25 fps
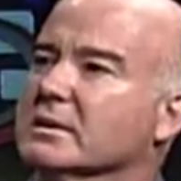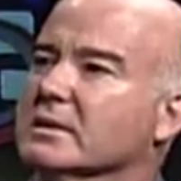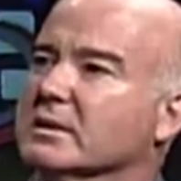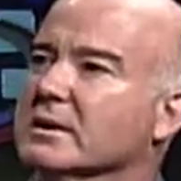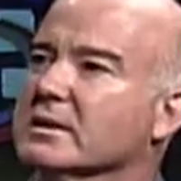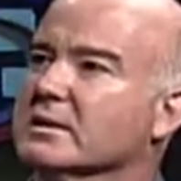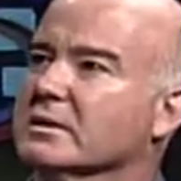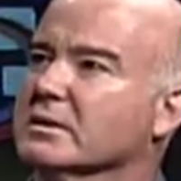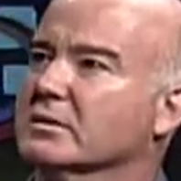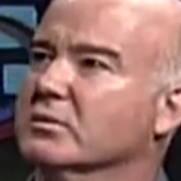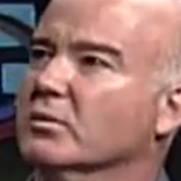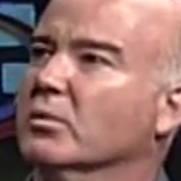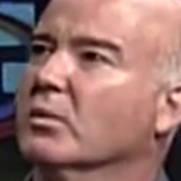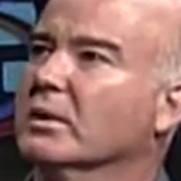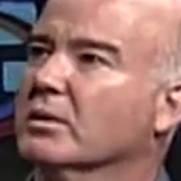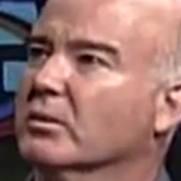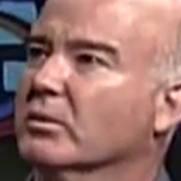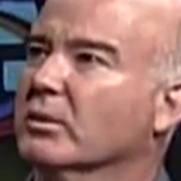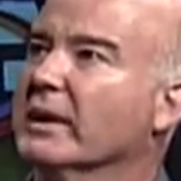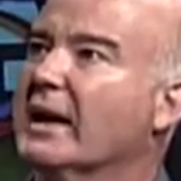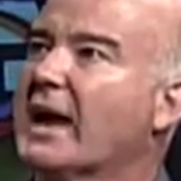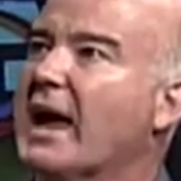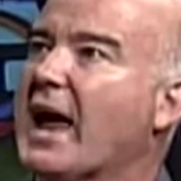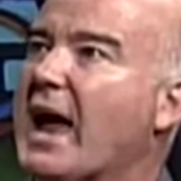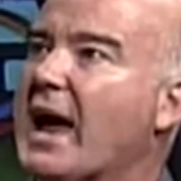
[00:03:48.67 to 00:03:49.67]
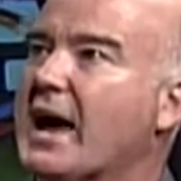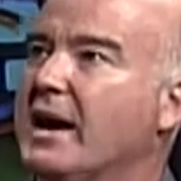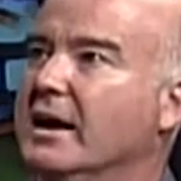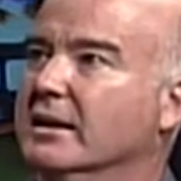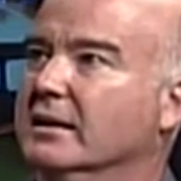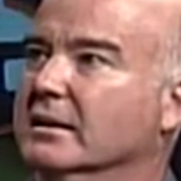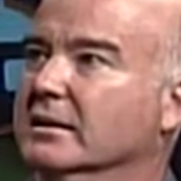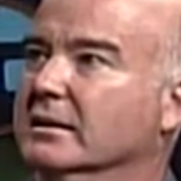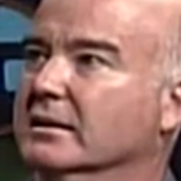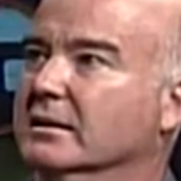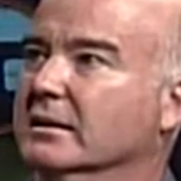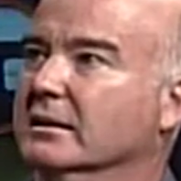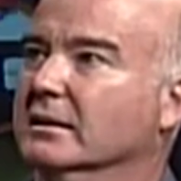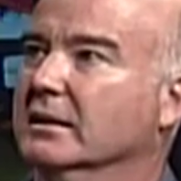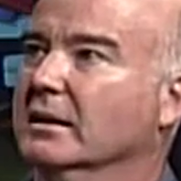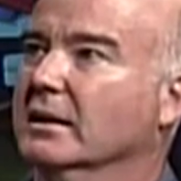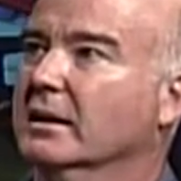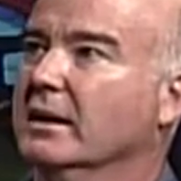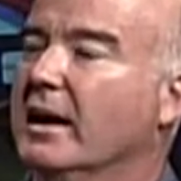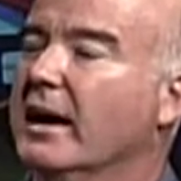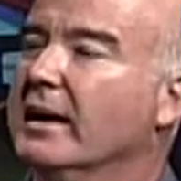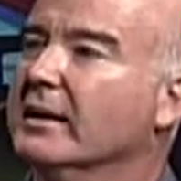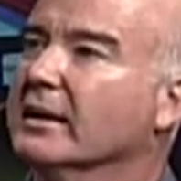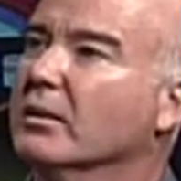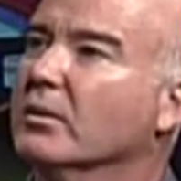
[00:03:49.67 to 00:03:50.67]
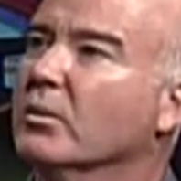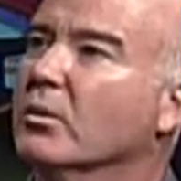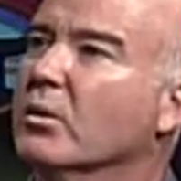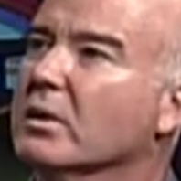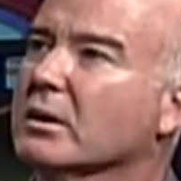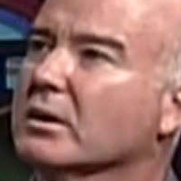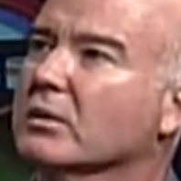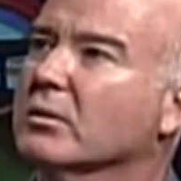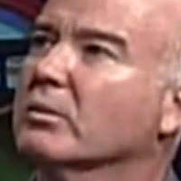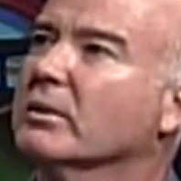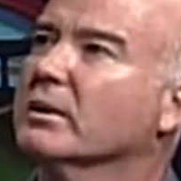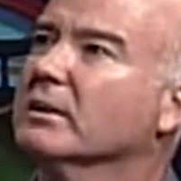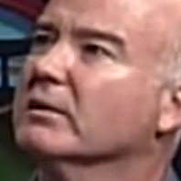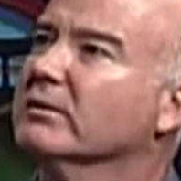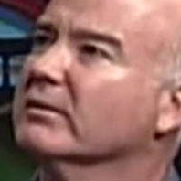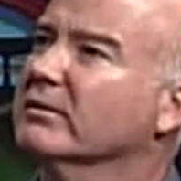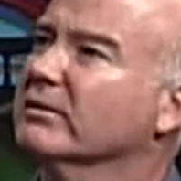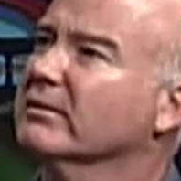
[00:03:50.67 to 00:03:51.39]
This is what we had. And they walk away.